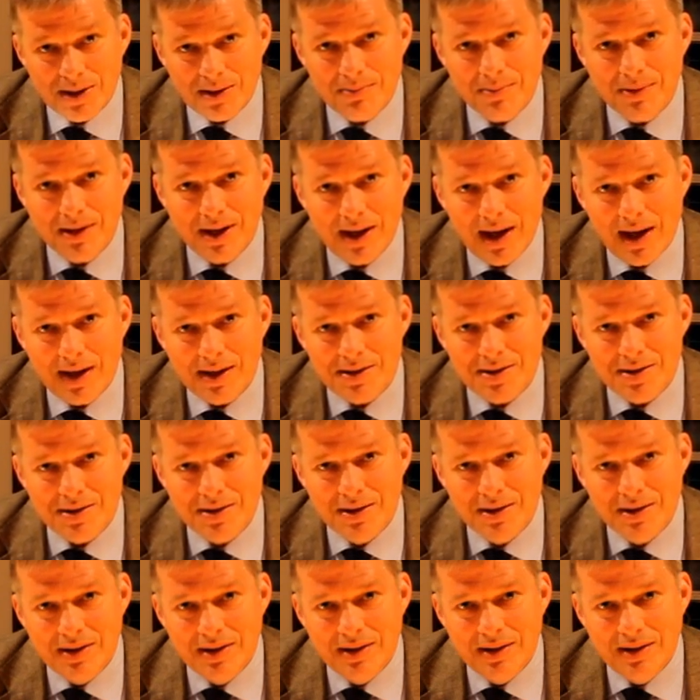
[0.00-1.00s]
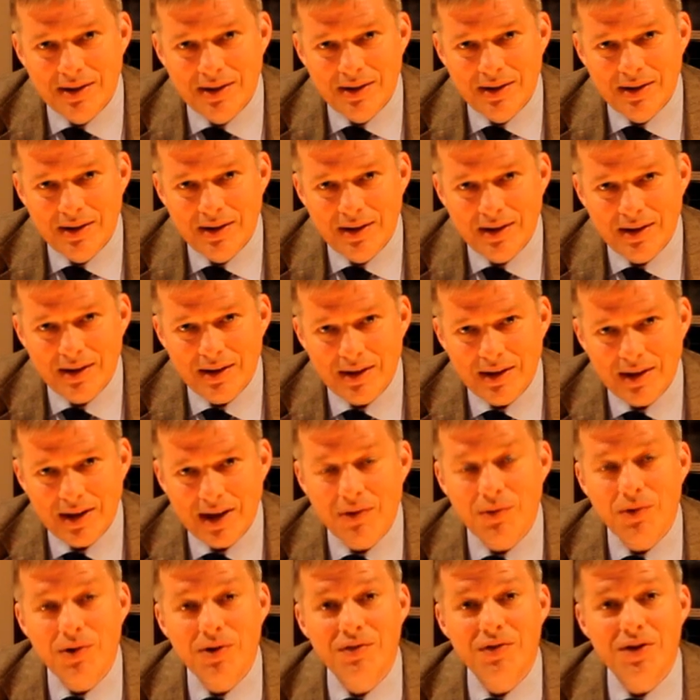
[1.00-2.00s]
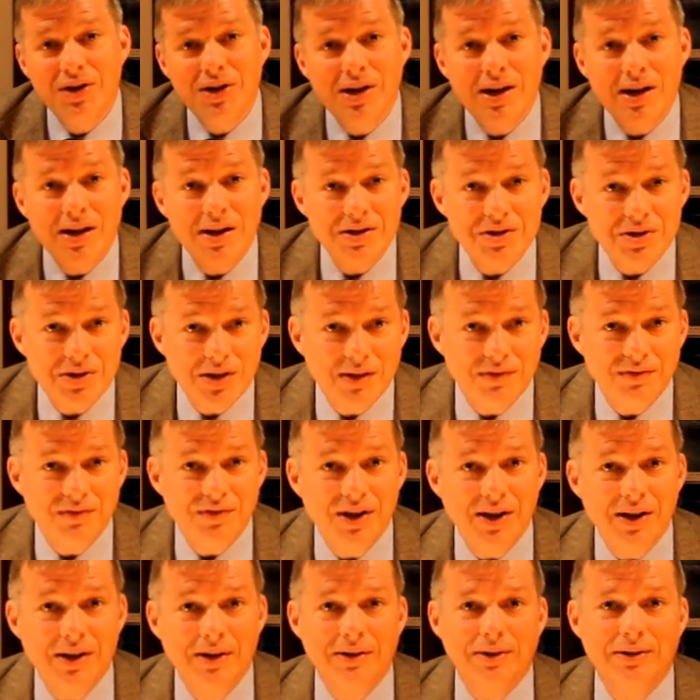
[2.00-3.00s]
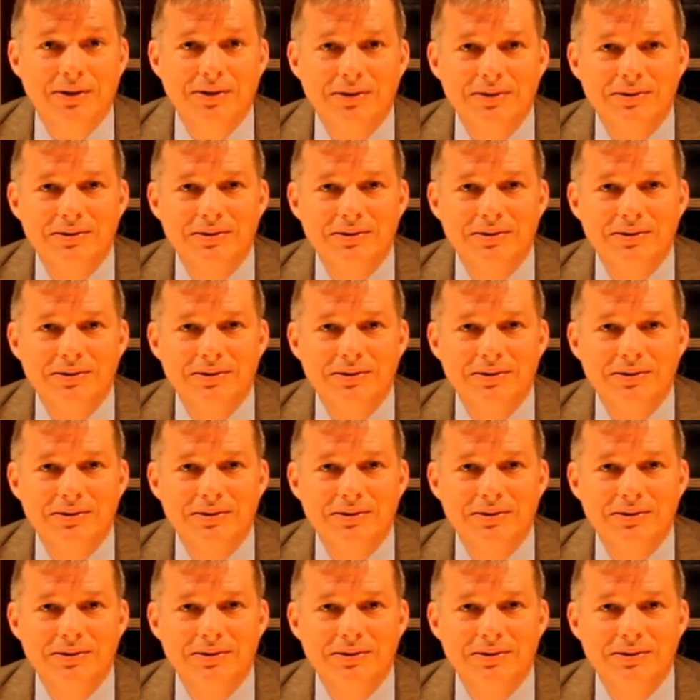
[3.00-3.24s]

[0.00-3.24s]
to Mille Lacs, they would have acknowledged they failed.